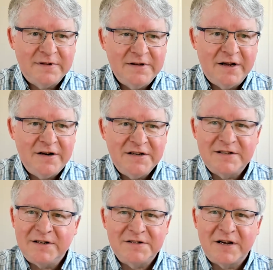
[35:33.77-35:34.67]
A nice
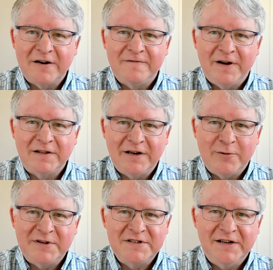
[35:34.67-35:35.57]
little side effect that I
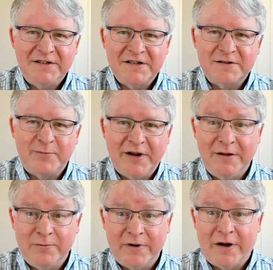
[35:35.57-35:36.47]
wasn't
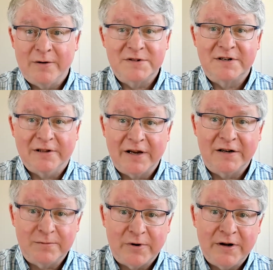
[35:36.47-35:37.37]
anticipating, but I was
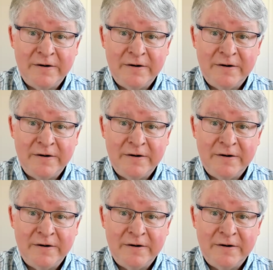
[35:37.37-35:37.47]
delighted by.